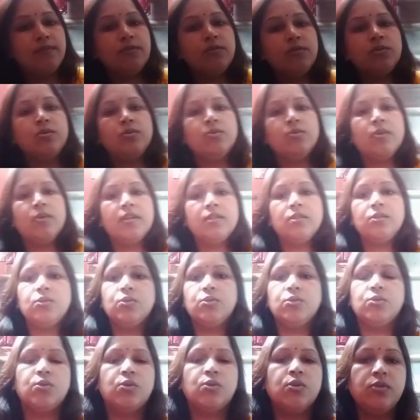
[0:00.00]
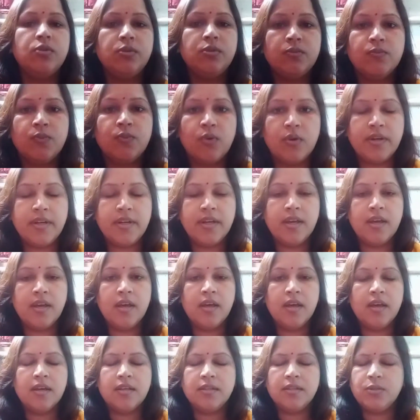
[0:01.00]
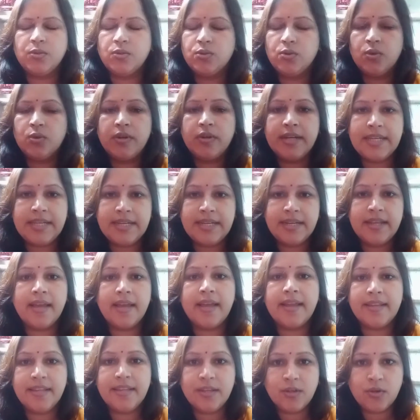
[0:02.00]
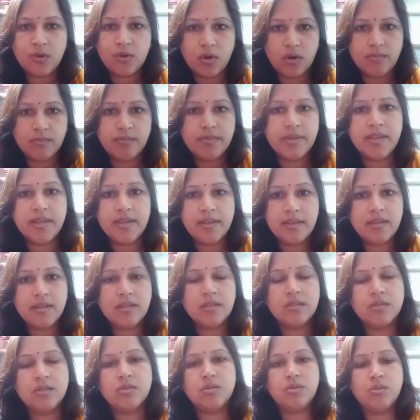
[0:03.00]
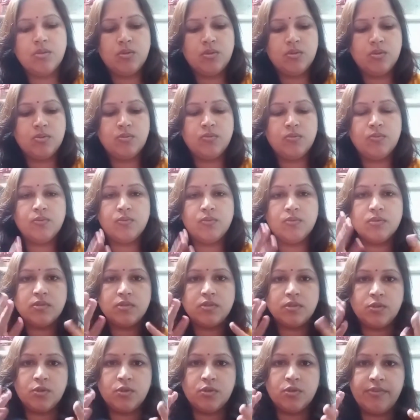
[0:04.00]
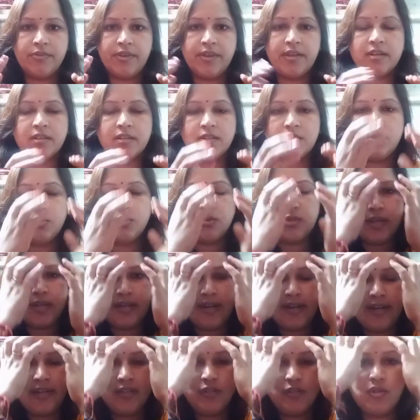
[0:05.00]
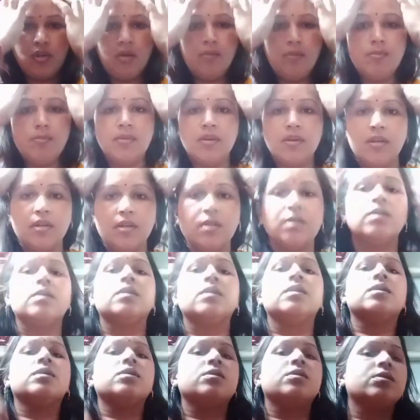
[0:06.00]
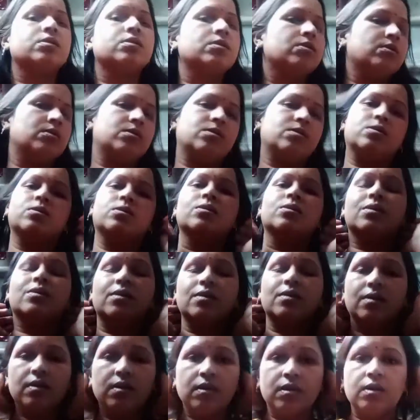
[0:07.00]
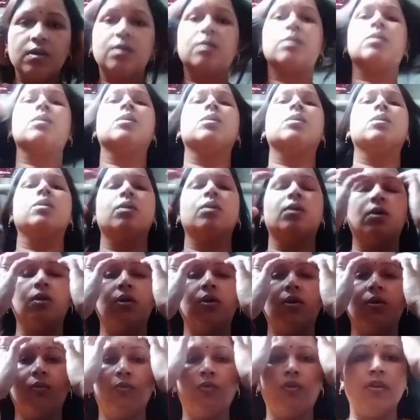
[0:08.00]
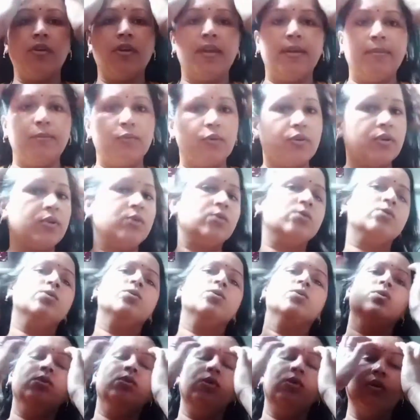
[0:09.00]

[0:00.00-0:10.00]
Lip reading: to do is you don't need any comb here, so your fingers do the great job. So what I'm going to do,